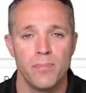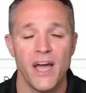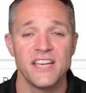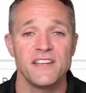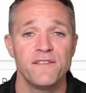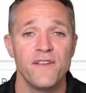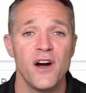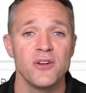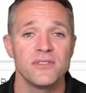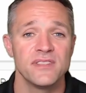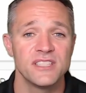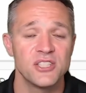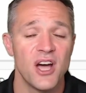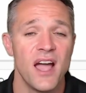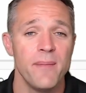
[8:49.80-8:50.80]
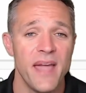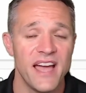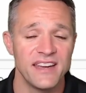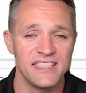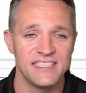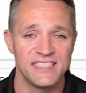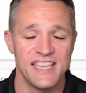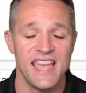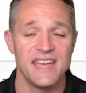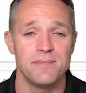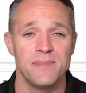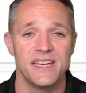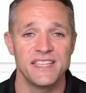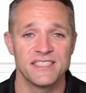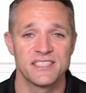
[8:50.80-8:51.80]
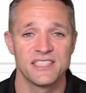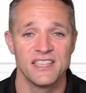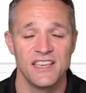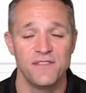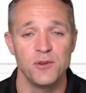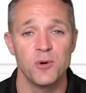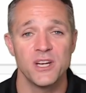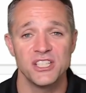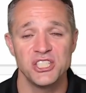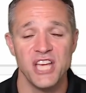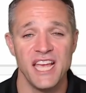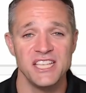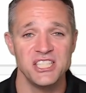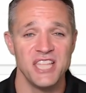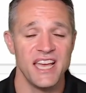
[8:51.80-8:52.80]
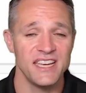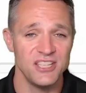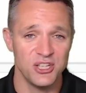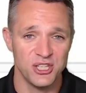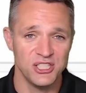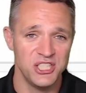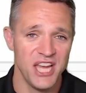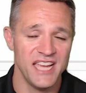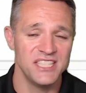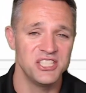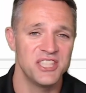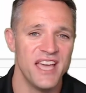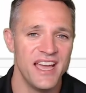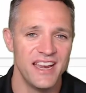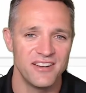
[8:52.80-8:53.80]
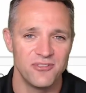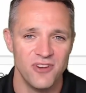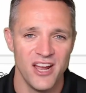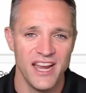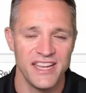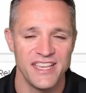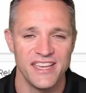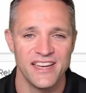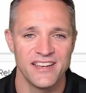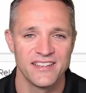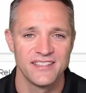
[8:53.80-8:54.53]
By default, the timeout is 10 minutes. If you want to change that, you can change that right here.